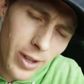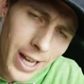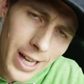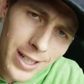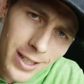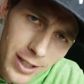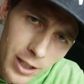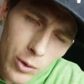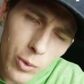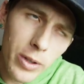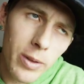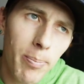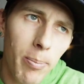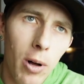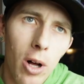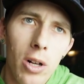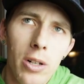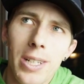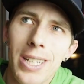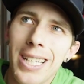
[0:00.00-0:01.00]
the idea with
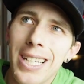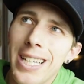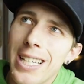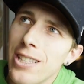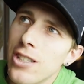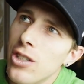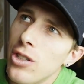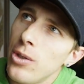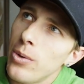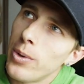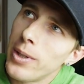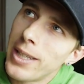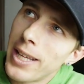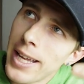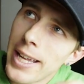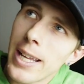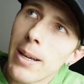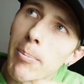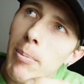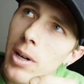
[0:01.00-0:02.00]
bulking is to
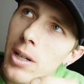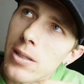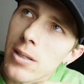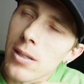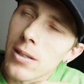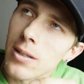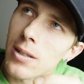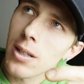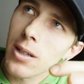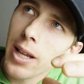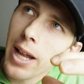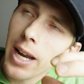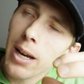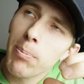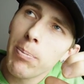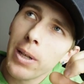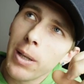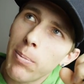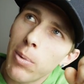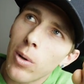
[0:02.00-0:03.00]
gain muscle, and a lot
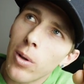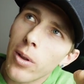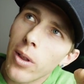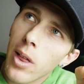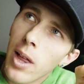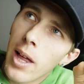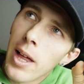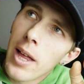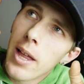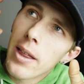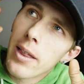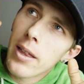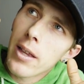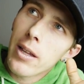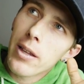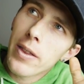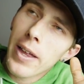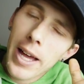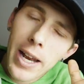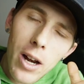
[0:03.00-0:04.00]
of people
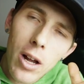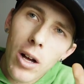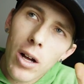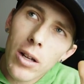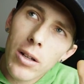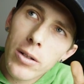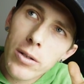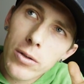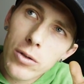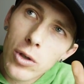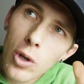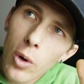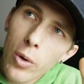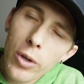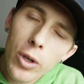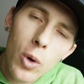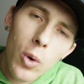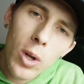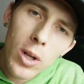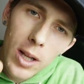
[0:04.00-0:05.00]
that
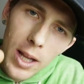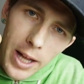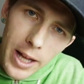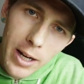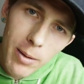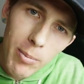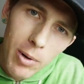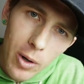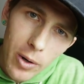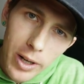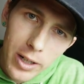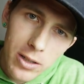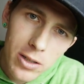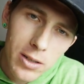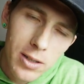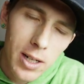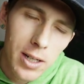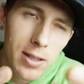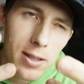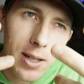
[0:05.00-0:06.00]
don't know a lot about
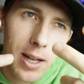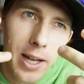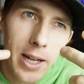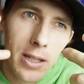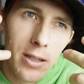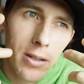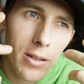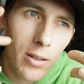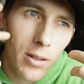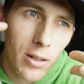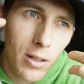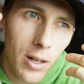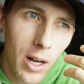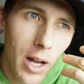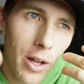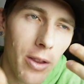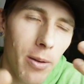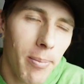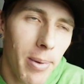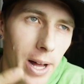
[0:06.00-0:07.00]
exercise science or
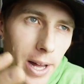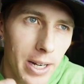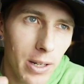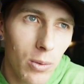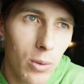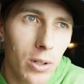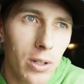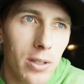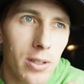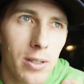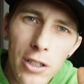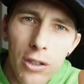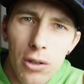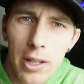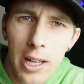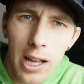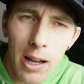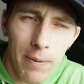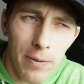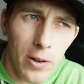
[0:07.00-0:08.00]
how the body works is you
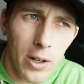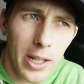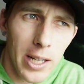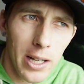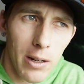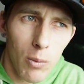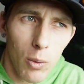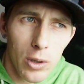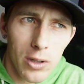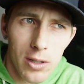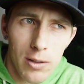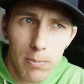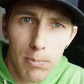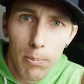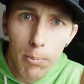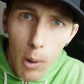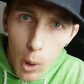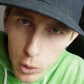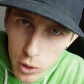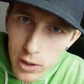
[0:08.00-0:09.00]
can't forget what's
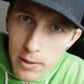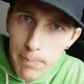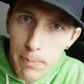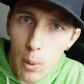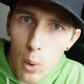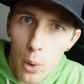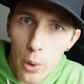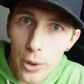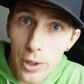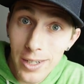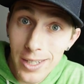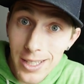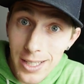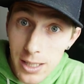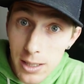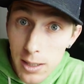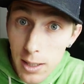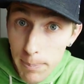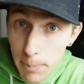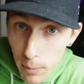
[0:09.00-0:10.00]
most important
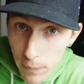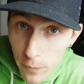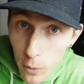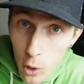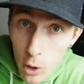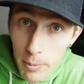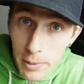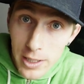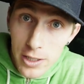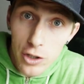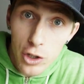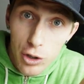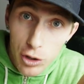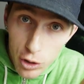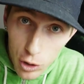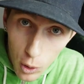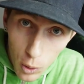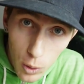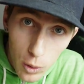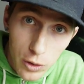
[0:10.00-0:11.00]
is the performance, your
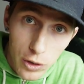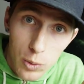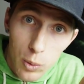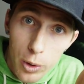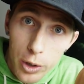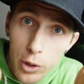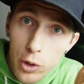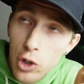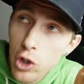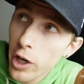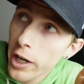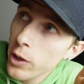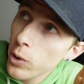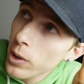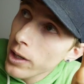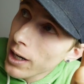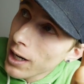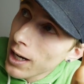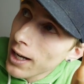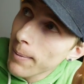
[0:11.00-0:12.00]
goals, what are you trying
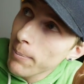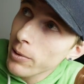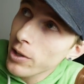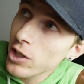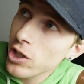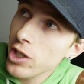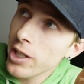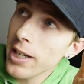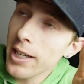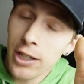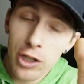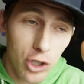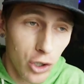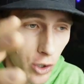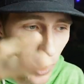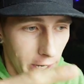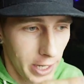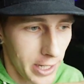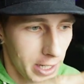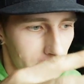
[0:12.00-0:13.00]
to accomplish, and
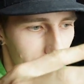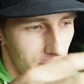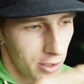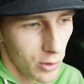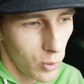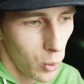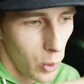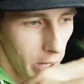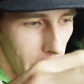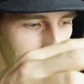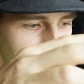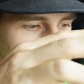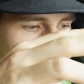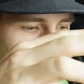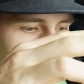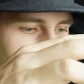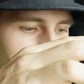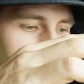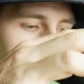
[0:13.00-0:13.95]
training is a way